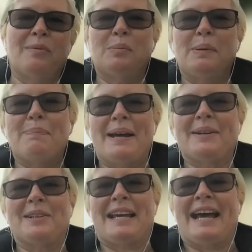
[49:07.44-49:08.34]
would be
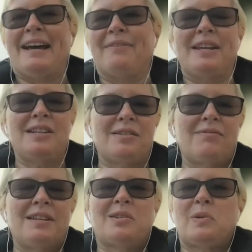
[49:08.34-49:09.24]
better to have each of
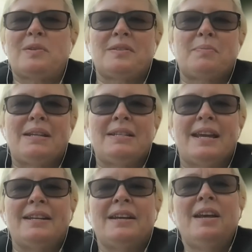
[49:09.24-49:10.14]
these sources
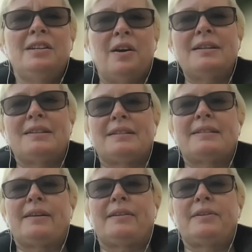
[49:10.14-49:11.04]
maintained, not
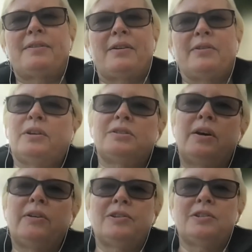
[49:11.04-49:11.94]
necessarily their own
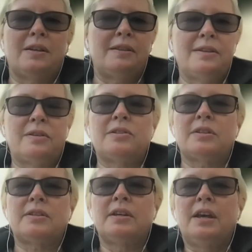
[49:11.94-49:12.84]
ontology. These could
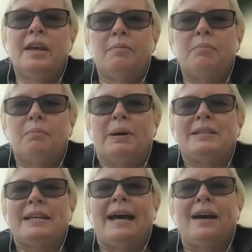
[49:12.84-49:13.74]
just, but
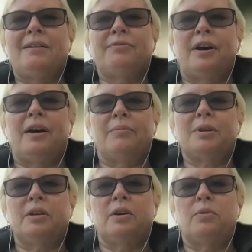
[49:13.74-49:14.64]
to have,
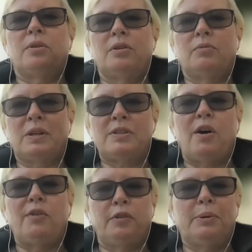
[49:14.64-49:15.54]

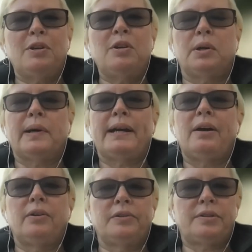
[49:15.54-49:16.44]
resolvable
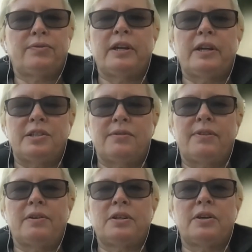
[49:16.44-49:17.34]
URLs for each of
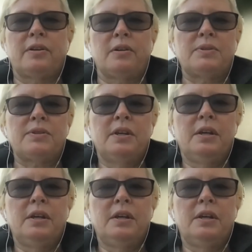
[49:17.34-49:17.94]
their terms.